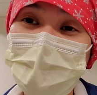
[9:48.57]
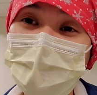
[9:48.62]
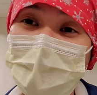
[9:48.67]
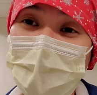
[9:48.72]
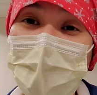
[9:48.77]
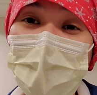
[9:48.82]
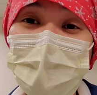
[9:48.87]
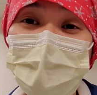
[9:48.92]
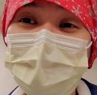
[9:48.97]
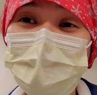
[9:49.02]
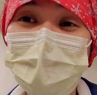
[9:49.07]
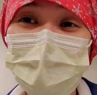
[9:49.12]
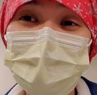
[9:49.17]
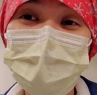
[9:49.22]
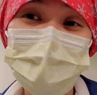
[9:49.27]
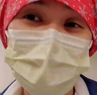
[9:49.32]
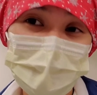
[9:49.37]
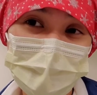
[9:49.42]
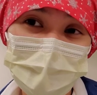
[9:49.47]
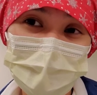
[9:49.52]
Get good
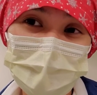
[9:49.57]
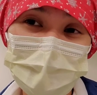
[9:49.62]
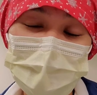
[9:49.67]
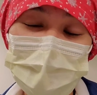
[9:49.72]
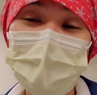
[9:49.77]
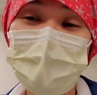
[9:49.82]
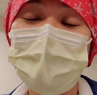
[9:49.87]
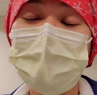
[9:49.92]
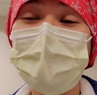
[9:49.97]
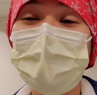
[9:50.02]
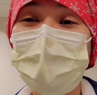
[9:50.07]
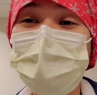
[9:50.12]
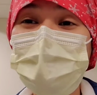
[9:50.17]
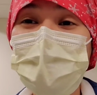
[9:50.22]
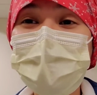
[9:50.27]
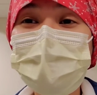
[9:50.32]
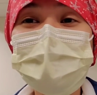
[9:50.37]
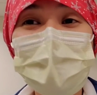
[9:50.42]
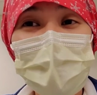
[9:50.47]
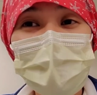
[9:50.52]
shoes. I'm
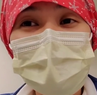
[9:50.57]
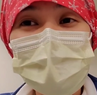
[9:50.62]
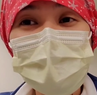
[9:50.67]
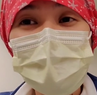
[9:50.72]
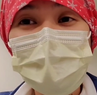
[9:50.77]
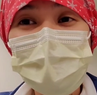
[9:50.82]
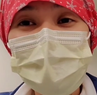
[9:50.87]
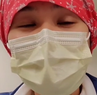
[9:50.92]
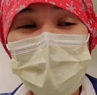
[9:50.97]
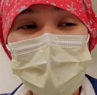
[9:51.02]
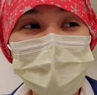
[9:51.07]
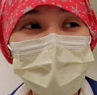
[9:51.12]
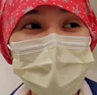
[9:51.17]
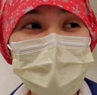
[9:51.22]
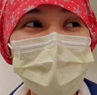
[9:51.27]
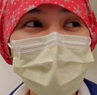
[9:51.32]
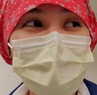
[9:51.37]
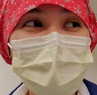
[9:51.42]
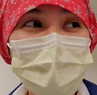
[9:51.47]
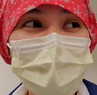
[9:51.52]
wearing Danskos. I don't
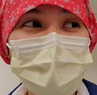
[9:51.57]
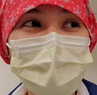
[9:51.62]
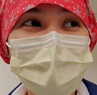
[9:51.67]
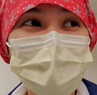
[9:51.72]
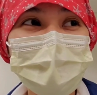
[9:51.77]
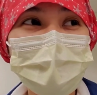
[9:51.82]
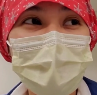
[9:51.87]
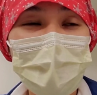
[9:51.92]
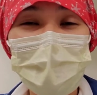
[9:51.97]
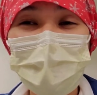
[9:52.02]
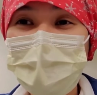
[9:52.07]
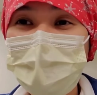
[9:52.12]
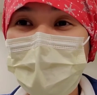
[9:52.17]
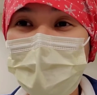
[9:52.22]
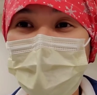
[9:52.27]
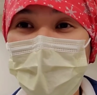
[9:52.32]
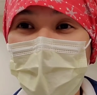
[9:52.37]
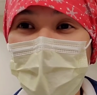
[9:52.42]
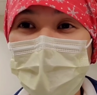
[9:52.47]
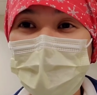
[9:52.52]
know if they're helping my
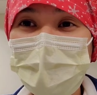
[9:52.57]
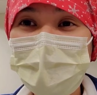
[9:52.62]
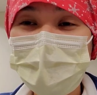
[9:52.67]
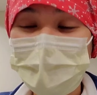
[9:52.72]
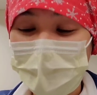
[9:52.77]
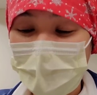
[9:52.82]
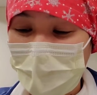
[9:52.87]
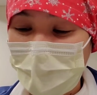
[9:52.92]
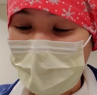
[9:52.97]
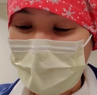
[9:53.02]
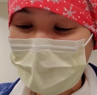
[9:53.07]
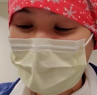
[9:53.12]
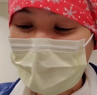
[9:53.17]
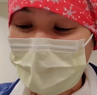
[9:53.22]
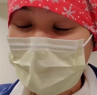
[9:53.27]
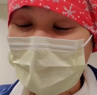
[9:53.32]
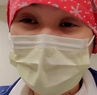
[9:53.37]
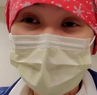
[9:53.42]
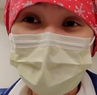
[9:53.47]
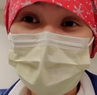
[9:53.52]
back, but you
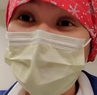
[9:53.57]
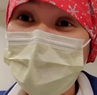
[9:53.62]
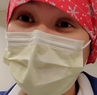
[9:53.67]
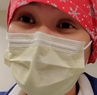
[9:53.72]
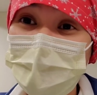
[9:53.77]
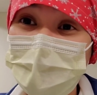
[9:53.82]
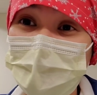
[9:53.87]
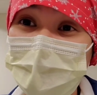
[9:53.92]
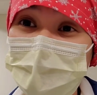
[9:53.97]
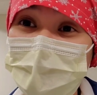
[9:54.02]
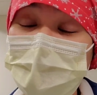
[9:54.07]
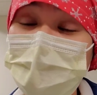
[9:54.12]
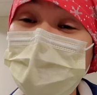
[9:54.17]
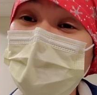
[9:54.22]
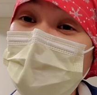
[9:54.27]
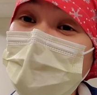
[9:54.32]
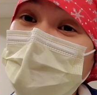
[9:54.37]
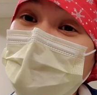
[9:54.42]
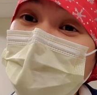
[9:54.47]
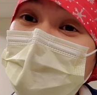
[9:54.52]
need good shoes. You
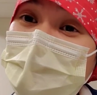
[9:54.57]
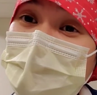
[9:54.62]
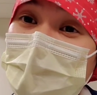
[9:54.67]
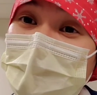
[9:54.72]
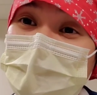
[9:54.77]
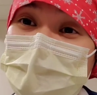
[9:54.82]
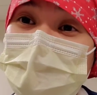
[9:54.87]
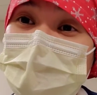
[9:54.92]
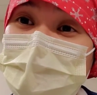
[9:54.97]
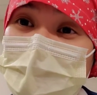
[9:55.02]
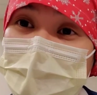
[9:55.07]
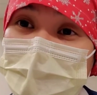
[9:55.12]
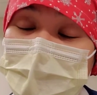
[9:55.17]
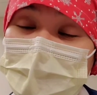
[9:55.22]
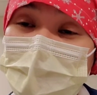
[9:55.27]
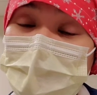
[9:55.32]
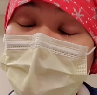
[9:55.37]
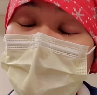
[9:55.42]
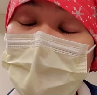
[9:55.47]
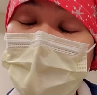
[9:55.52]
need the one that has
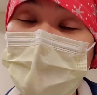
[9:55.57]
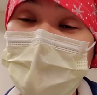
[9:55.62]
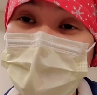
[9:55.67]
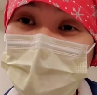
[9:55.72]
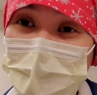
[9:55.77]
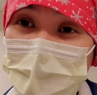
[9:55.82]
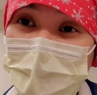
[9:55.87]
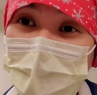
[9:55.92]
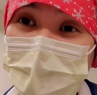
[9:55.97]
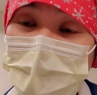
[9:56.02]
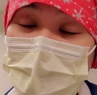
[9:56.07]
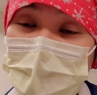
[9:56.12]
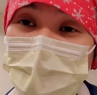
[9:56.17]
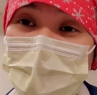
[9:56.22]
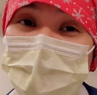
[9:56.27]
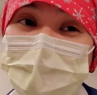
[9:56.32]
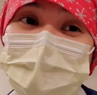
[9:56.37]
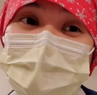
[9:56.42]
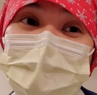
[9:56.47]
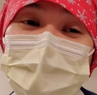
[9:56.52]
steel toe,
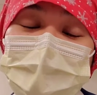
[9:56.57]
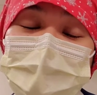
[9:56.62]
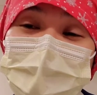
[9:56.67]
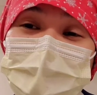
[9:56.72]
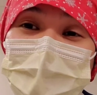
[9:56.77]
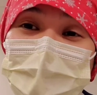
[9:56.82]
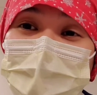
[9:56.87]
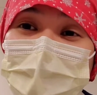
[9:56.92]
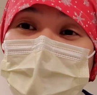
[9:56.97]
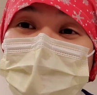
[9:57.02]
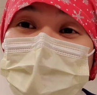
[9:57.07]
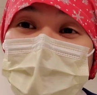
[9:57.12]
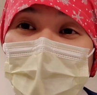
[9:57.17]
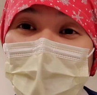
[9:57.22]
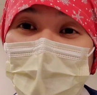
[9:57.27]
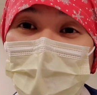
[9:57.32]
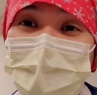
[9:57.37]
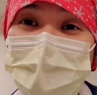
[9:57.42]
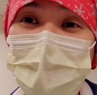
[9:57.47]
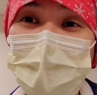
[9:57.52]
because Those
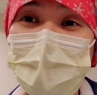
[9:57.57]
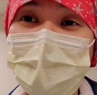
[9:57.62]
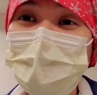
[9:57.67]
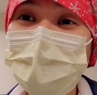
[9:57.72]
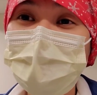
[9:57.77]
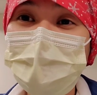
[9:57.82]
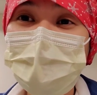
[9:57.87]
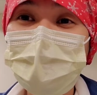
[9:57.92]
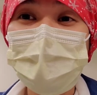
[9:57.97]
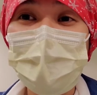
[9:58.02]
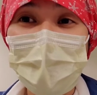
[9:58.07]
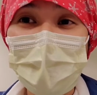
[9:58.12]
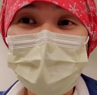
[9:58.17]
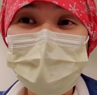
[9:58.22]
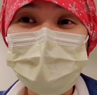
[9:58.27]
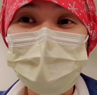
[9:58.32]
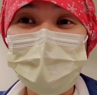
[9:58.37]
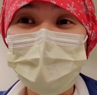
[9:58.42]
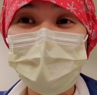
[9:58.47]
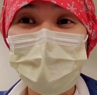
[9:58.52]
operating room
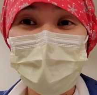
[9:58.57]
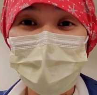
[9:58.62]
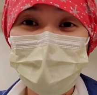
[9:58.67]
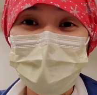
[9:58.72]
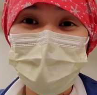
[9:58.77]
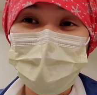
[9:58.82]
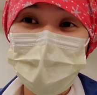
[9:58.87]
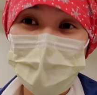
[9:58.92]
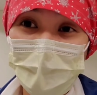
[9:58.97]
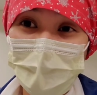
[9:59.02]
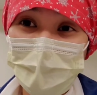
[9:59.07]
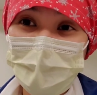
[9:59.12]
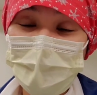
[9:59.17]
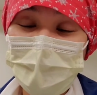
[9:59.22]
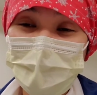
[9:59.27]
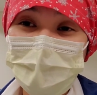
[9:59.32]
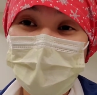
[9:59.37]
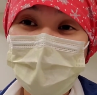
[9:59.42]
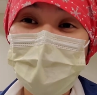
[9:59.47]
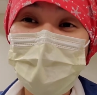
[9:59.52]
beds are not a joke.
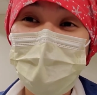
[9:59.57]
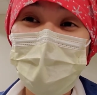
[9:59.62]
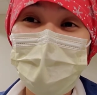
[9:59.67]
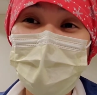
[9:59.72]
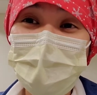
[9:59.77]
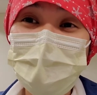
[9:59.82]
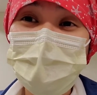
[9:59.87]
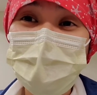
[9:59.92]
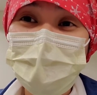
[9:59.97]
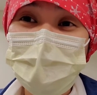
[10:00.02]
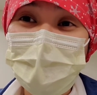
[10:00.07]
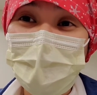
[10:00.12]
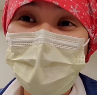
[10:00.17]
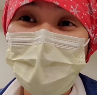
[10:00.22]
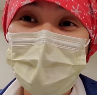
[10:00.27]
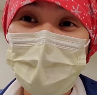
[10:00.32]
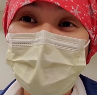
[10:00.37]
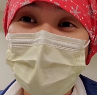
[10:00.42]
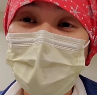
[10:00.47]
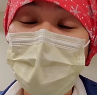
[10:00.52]
You could hurt yourself
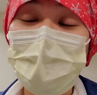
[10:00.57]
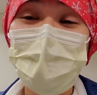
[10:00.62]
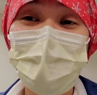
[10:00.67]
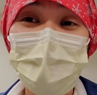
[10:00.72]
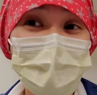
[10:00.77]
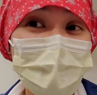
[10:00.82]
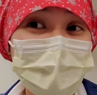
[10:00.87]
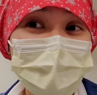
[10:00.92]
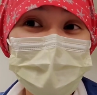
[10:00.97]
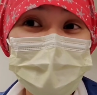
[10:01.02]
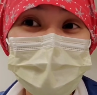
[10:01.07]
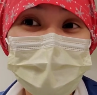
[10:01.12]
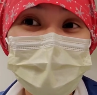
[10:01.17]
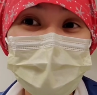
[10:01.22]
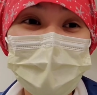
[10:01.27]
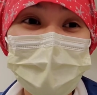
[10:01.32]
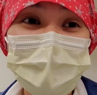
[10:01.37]
and it hurts.